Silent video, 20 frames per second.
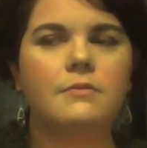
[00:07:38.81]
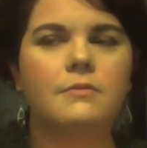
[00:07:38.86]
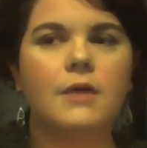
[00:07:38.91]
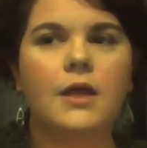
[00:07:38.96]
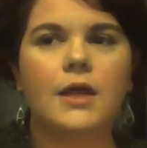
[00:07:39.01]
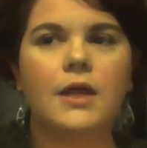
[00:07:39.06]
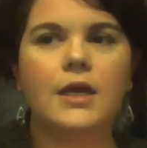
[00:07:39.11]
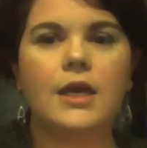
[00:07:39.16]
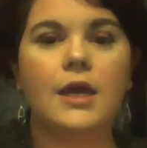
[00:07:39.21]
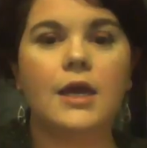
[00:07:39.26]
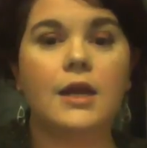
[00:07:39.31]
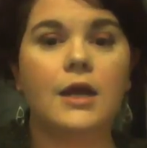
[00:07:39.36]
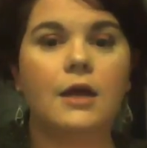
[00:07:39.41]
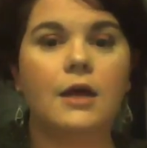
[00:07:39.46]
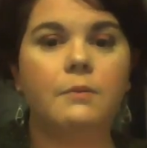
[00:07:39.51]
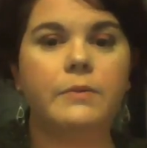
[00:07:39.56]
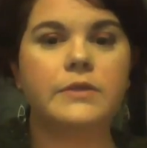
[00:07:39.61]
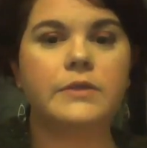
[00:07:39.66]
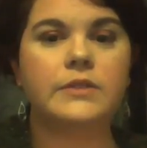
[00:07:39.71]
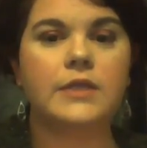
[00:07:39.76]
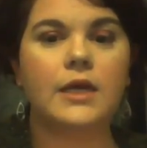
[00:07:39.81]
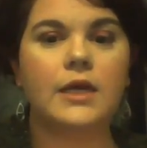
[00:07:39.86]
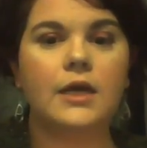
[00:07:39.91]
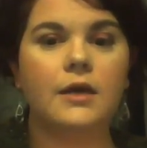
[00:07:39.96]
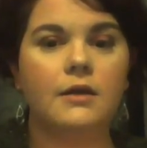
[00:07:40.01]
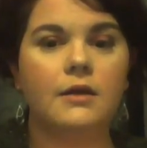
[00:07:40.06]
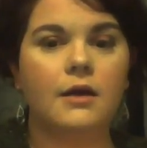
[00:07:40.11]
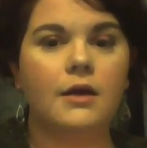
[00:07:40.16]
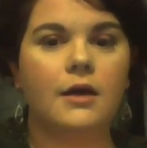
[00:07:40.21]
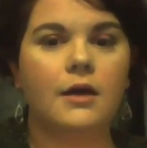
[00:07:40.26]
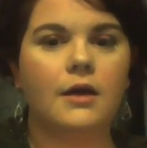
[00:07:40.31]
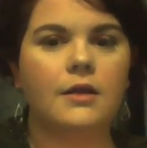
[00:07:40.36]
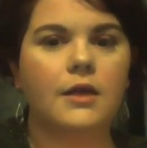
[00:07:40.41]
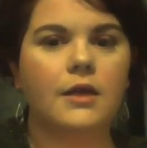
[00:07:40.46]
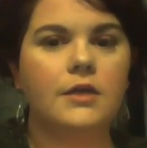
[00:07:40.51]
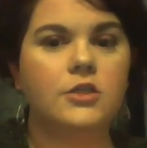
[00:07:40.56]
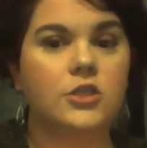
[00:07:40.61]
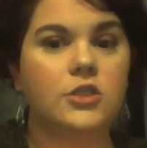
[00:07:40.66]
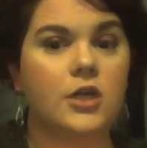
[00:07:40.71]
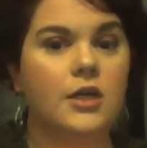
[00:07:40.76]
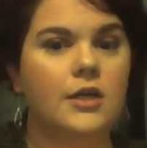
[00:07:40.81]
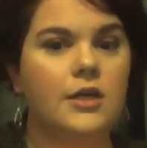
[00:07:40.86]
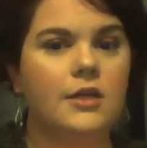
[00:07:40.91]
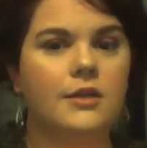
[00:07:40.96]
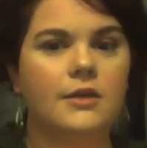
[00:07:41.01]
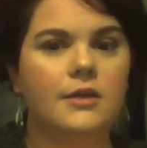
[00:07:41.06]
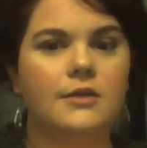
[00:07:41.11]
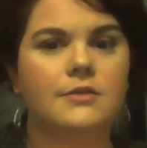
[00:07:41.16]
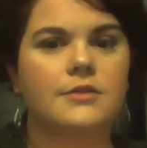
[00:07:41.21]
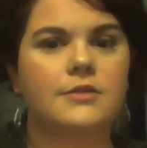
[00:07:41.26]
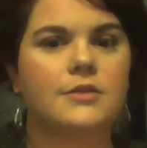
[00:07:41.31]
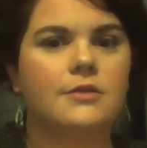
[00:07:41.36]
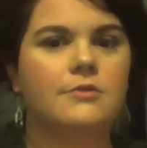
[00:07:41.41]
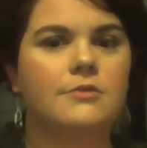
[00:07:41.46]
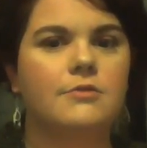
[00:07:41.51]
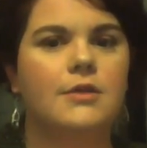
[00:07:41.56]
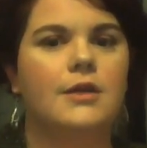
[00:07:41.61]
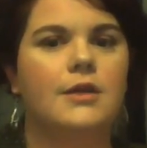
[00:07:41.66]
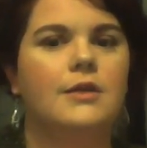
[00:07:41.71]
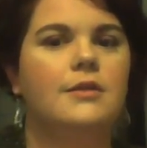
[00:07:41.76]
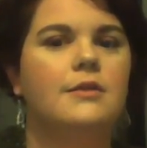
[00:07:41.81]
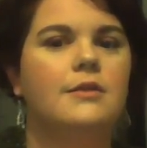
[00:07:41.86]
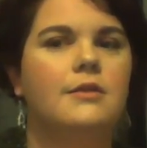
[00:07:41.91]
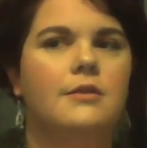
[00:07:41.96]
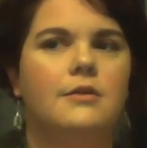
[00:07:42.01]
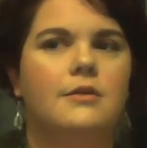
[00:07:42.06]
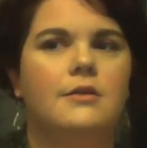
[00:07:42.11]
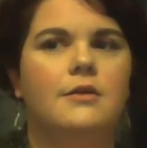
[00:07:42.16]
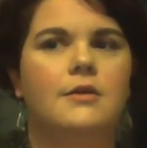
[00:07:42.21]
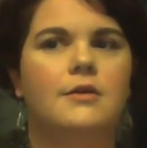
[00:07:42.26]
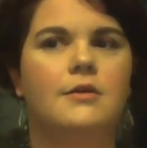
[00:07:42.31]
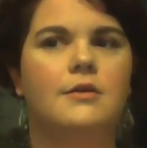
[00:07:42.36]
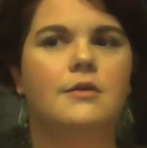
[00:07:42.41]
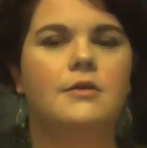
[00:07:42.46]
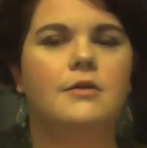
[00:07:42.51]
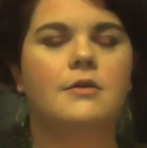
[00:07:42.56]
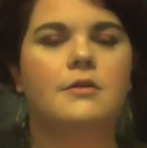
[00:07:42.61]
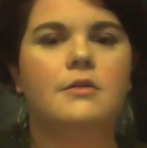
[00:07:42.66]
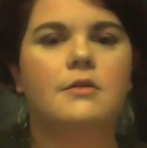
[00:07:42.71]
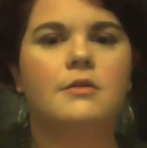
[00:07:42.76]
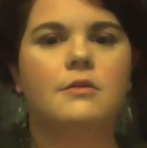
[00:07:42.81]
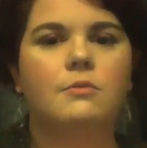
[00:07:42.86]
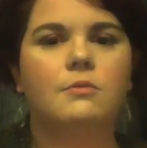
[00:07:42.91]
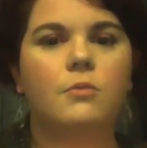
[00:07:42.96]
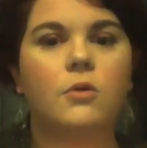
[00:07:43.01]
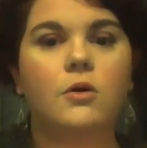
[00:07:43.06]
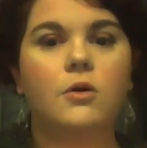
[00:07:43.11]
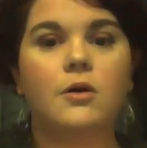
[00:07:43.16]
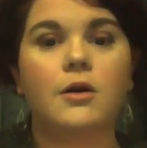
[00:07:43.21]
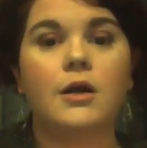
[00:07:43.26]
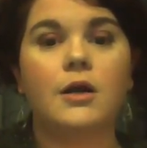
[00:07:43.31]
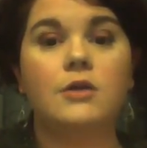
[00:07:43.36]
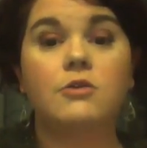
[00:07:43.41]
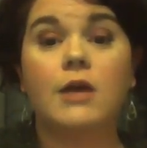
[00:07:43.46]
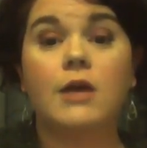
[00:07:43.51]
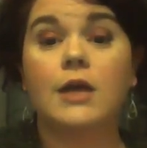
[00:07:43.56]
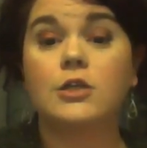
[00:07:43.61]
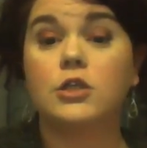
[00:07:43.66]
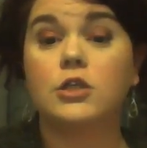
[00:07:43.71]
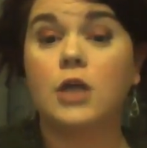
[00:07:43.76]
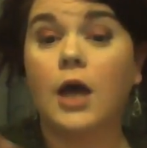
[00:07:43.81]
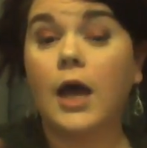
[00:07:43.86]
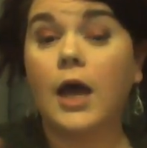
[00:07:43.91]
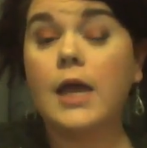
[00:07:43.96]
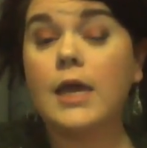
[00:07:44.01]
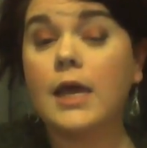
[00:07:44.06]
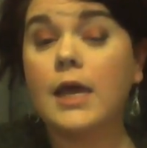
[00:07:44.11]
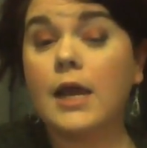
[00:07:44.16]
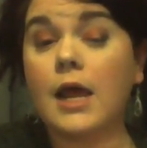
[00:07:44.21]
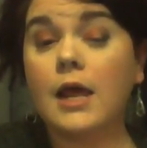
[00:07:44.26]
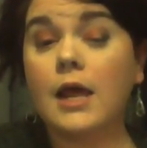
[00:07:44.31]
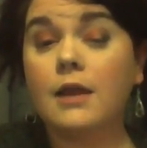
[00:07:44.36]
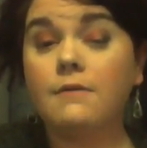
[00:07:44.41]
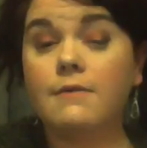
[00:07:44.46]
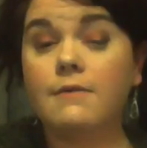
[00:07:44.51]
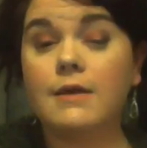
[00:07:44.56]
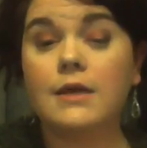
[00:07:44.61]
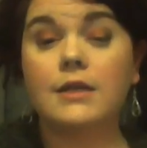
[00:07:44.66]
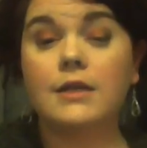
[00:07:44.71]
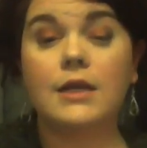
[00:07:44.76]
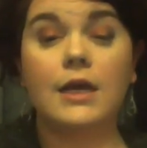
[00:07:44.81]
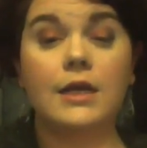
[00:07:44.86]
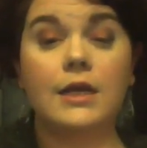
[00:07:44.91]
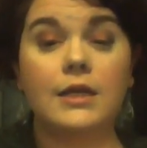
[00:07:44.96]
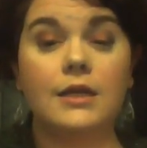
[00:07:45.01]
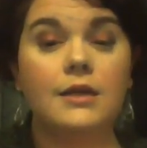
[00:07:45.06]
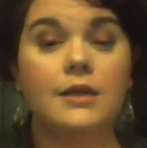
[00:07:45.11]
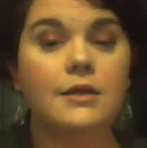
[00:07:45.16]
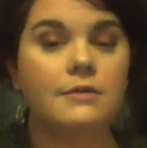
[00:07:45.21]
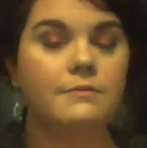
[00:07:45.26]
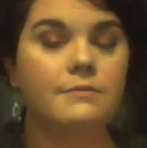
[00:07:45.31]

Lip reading: well, I can't help but say it. I like shiny things, so, like, the more attraction I get out of it,